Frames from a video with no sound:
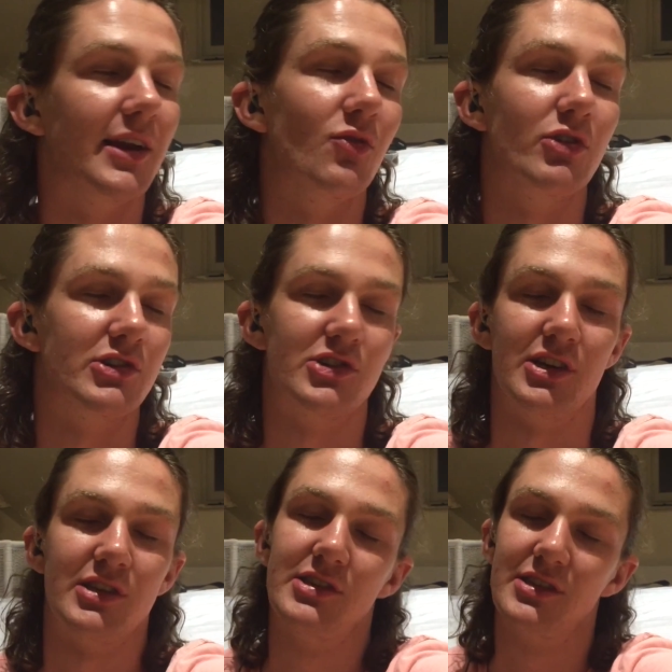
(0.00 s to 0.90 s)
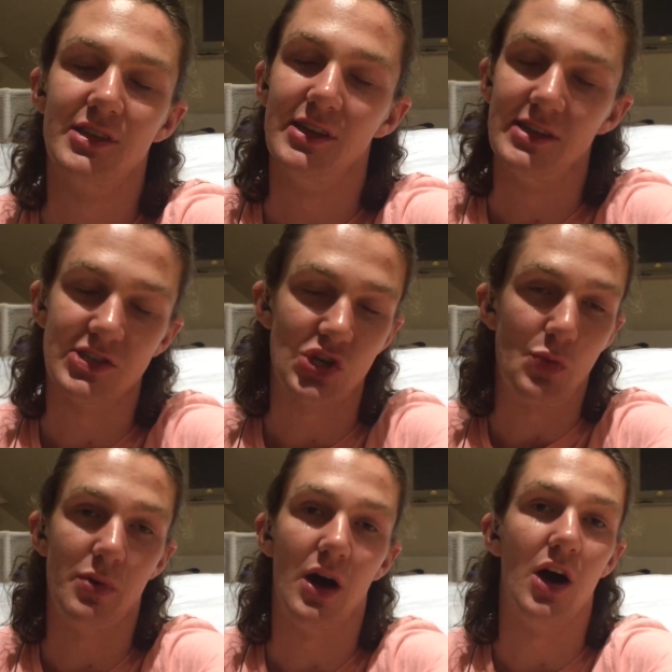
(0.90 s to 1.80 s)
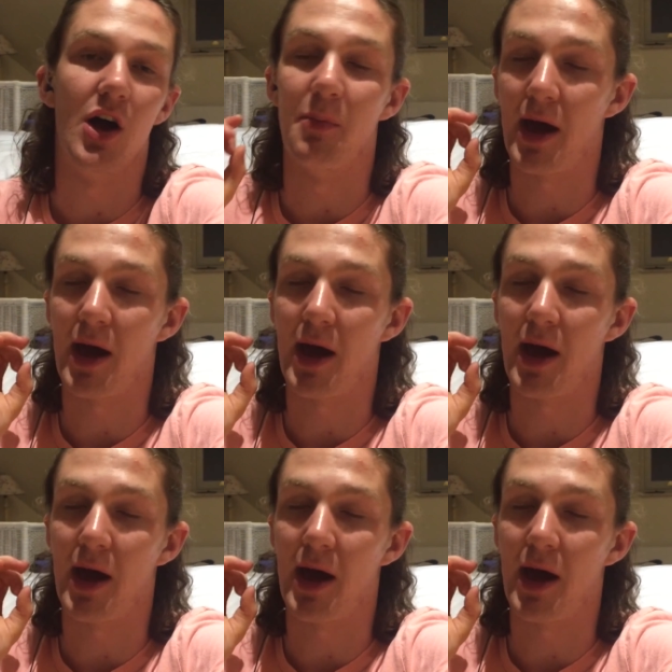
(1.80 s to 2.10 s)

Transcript: and it was just superb